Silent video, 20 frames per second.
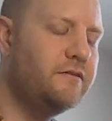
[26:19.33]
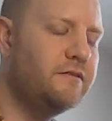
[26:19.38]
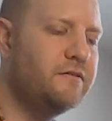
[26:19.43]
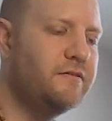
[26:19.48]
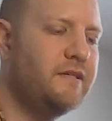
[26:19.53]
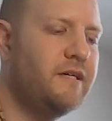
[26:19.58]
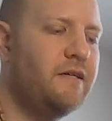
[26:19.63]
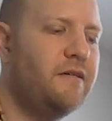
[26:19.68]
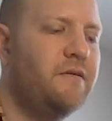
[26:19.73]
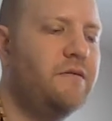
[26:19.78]
So
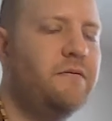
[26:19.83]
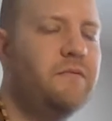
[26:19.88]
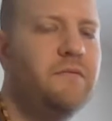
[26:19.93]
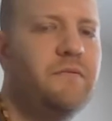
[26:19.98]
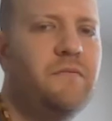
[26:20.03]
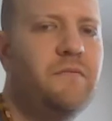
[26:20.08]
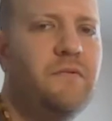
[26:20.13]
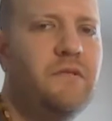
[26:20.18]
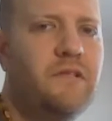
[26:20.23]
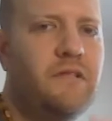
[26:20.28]
now
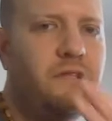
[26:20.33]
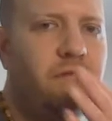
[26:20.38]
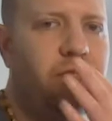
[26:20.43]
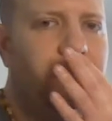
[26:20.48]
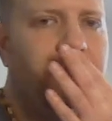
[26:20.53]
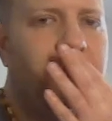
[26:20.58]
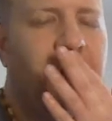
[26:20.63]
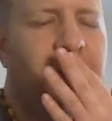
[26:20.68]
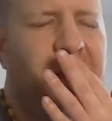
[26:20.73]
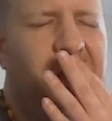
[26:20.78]
we're
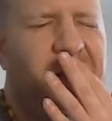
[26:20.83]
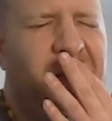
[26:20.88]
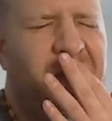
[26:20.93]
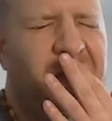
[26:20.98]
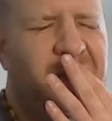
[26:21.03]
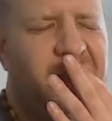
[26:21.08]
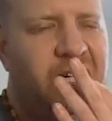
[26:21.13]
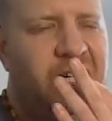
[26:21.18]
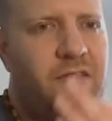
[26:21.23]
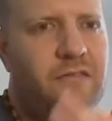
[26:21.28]
learning how to use
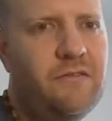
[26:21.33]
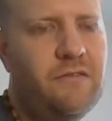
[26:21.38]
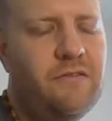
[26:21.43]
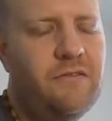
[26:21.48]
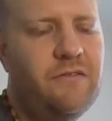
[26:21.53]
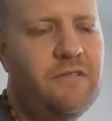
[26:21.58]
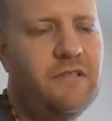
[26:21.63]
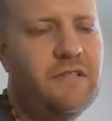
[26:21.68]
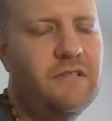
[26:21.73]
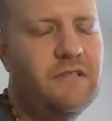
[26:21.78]

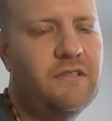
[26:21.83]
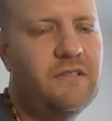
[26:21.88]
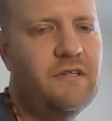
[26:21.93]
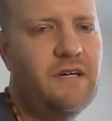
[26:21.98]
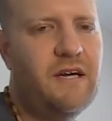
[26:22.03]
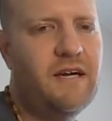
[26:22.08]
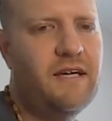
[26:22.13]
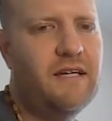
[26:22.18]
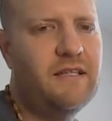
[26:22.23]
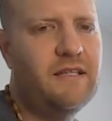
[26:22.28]
Dagurugur
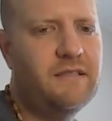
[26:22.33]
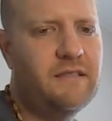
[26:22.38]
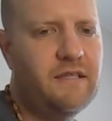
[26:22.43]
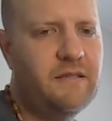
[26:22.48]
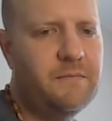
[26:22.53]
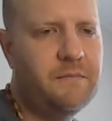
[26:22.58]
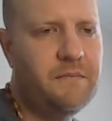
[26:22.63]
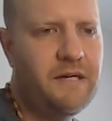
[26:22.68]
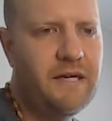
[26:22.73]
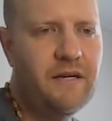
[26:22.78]
and
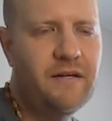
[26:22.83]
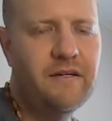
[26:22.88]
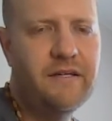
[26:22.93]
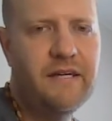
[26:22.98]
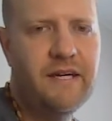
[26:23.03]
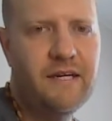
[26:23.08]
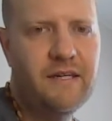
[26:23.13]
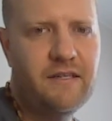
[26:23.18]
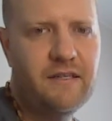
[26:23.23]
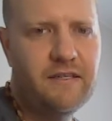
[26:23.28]

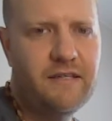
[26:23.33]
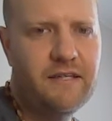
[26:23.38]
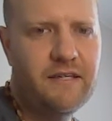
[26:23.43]
dreghedhete.